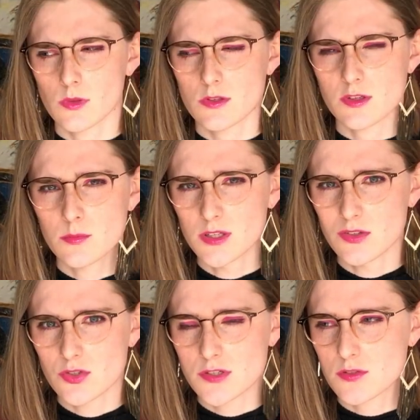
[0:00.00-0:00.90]
Something
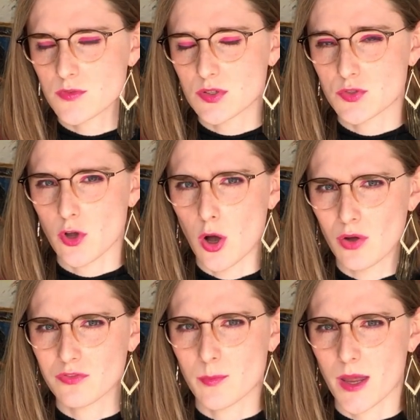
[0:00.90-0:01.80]
just feels off
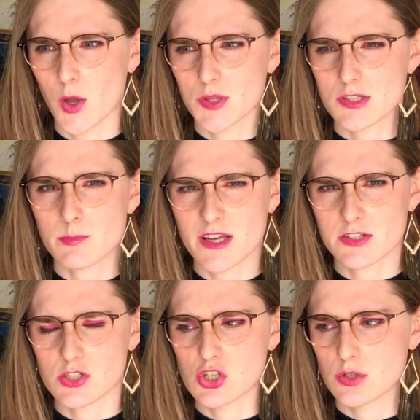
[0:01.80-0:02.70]
about this
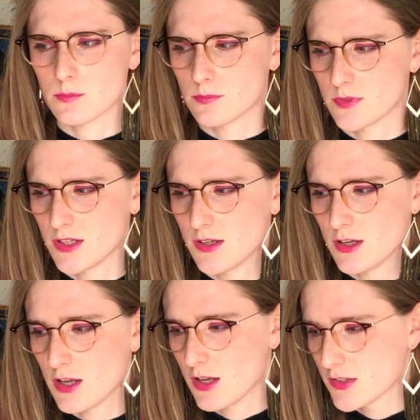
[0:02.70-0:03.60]
message.
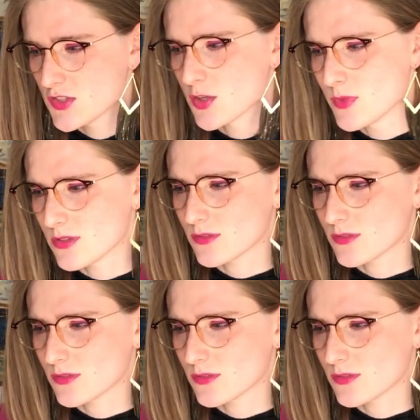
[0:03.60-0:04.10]
Something